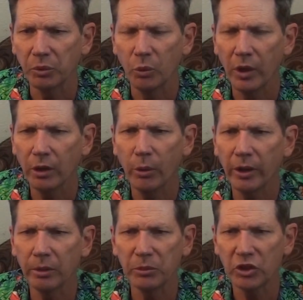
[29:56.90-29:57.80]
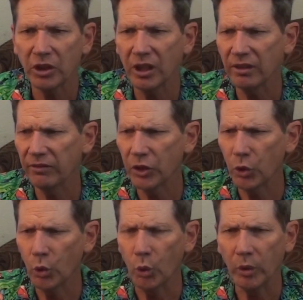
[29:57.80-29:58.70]
well-oiled machine
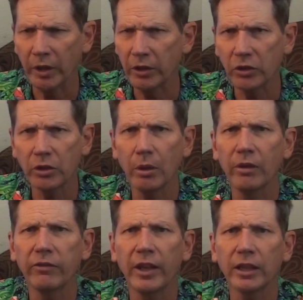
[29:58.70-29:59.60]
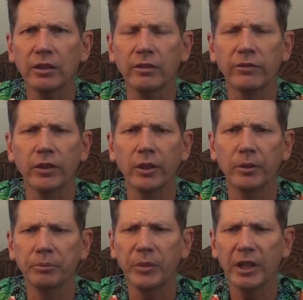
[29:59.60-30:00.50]
view that is so effective
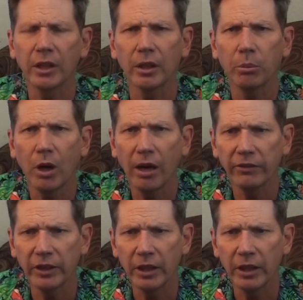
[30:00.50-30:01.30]
for making a profit